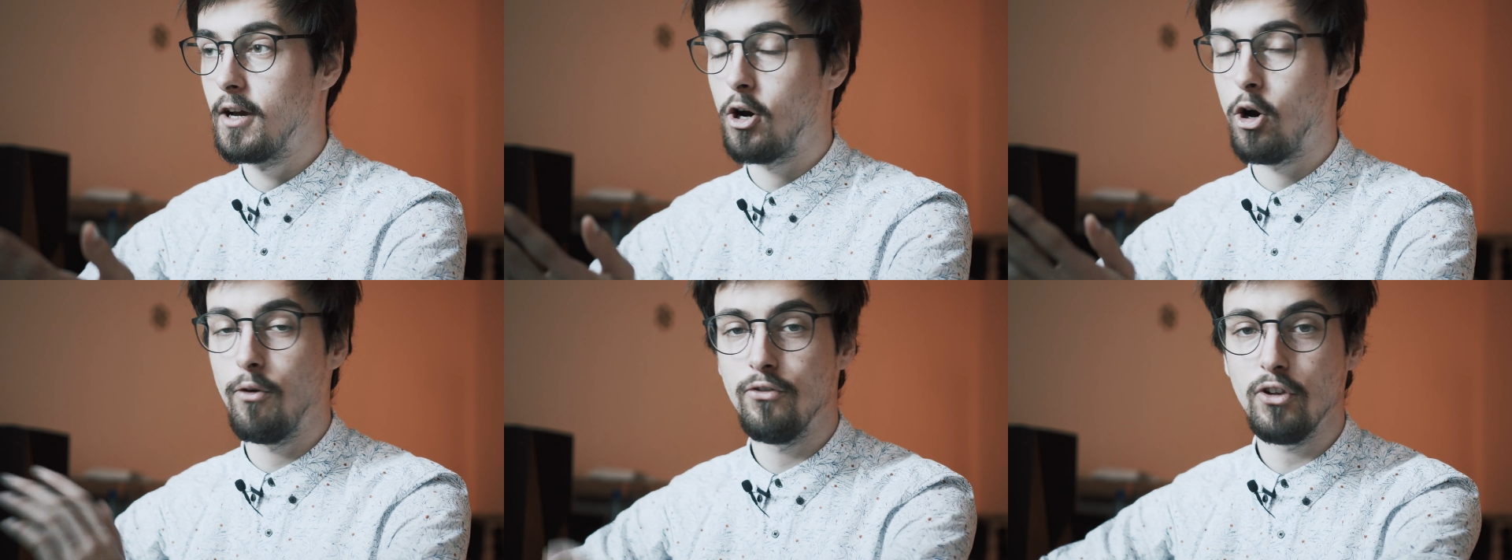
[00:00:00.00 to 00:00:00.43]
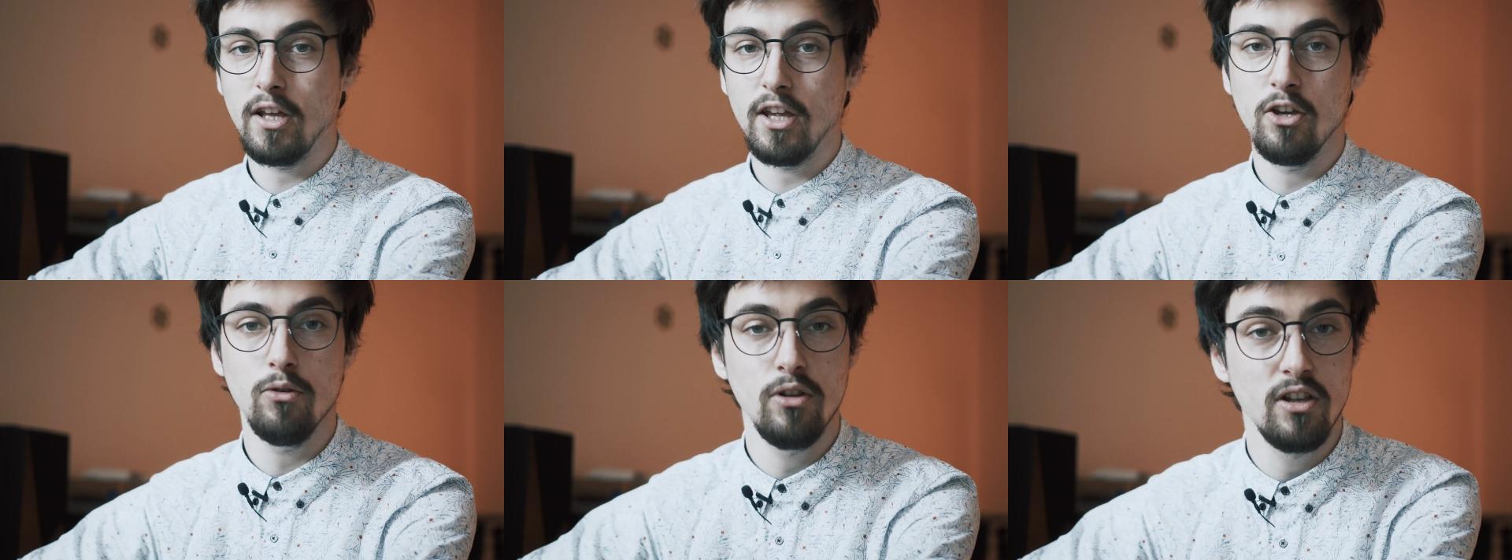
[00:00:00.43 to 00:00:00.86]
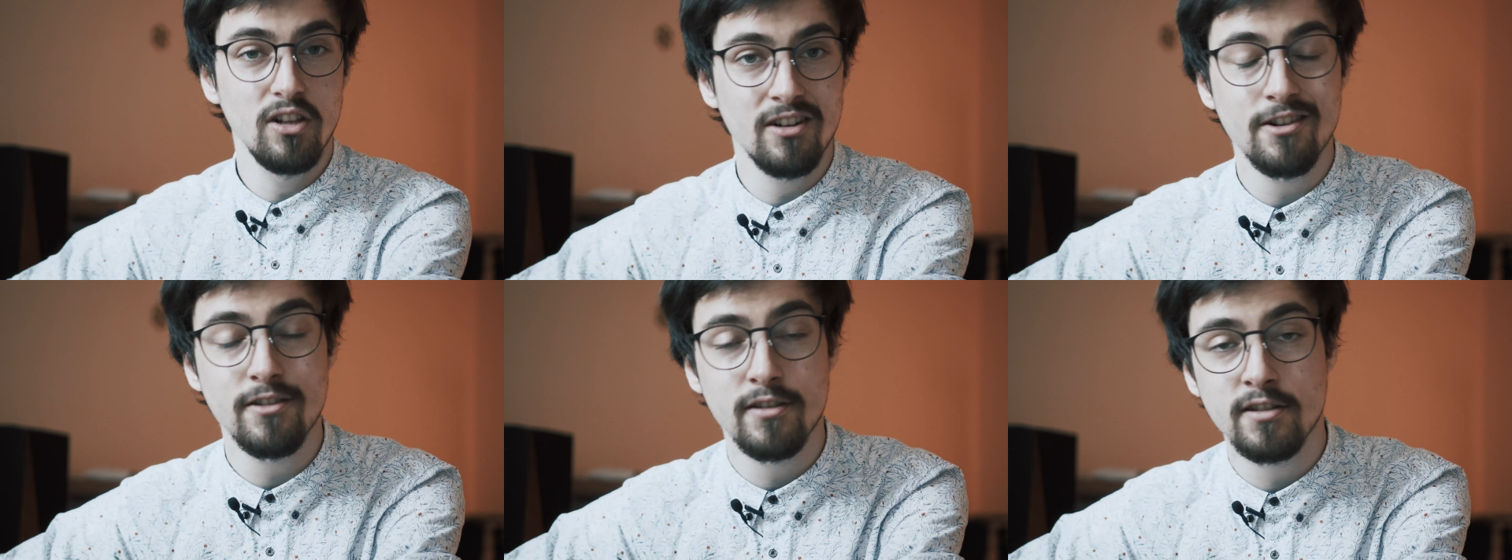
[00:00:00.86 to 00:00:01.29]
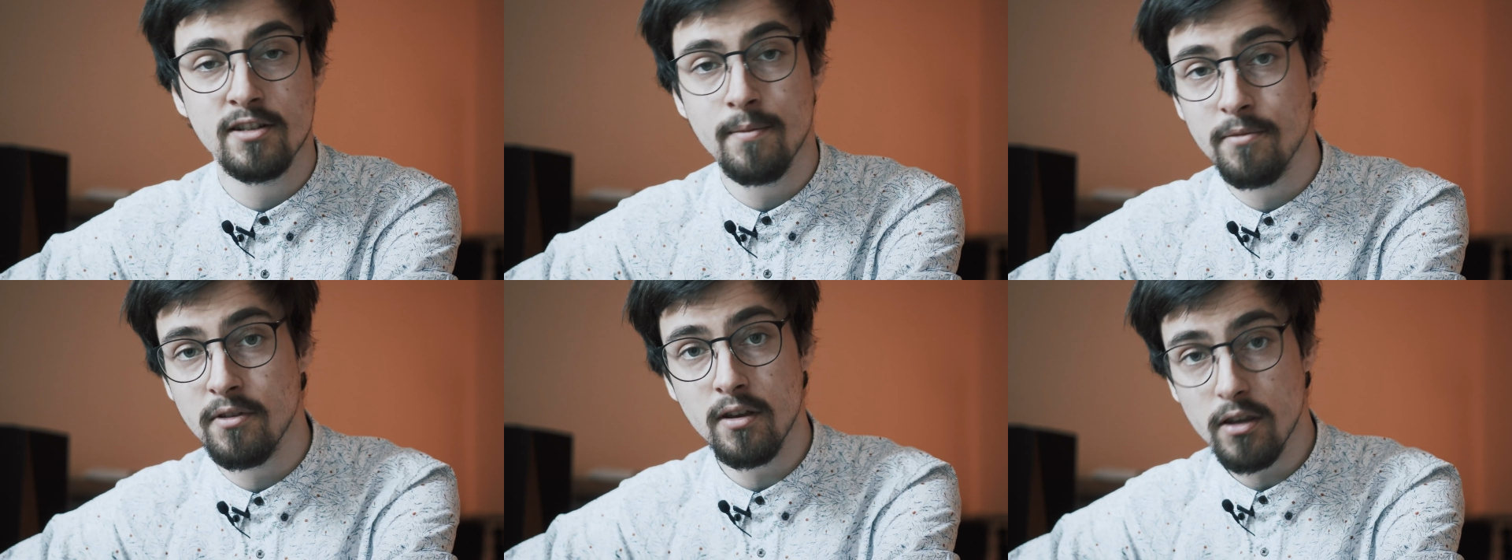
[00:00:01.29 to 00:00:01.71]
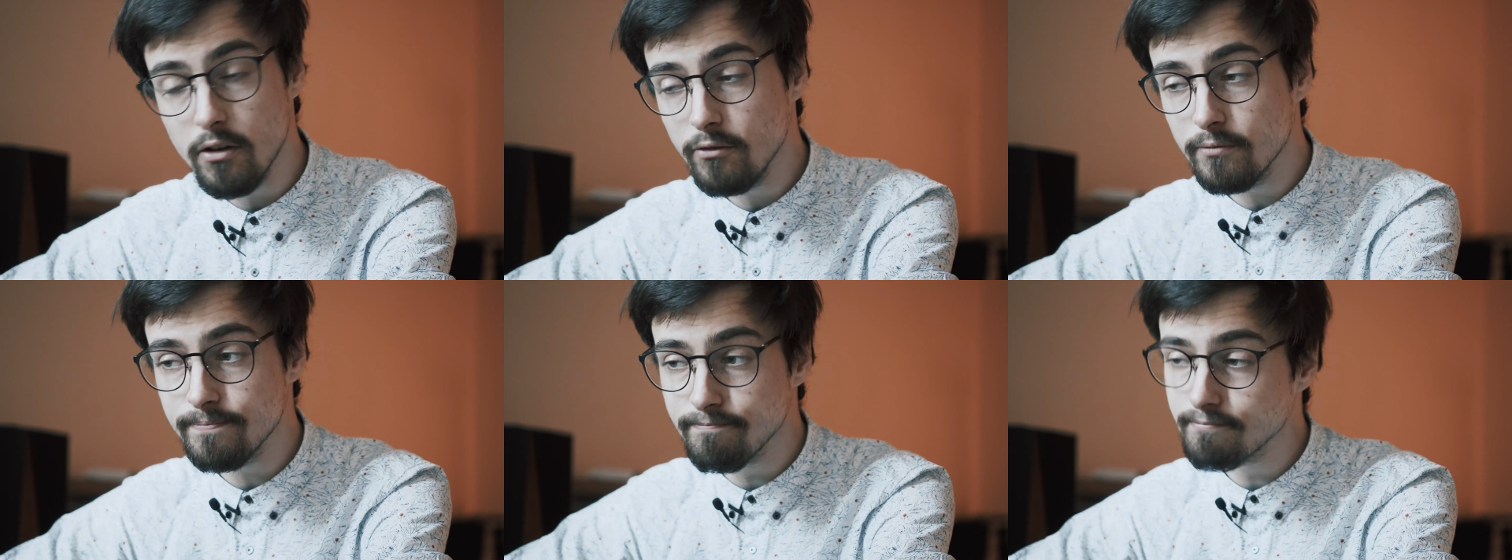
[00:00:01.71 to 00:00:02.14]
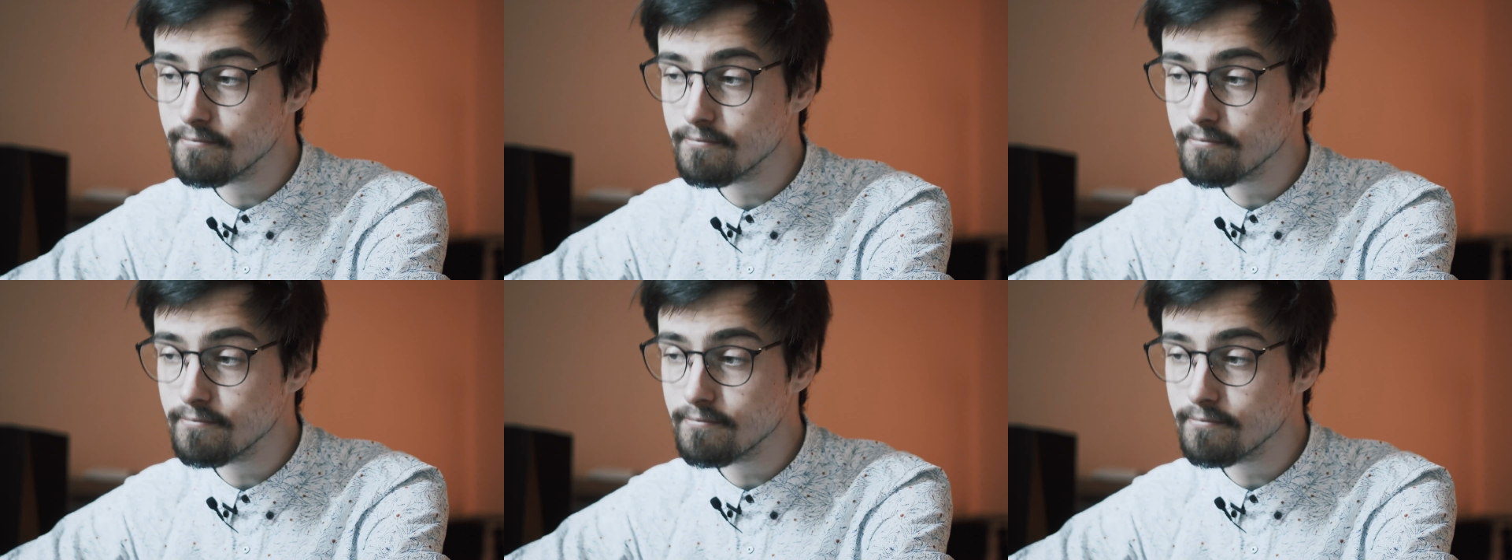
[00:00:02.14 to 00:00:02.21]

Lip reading: hopefully you learned something new.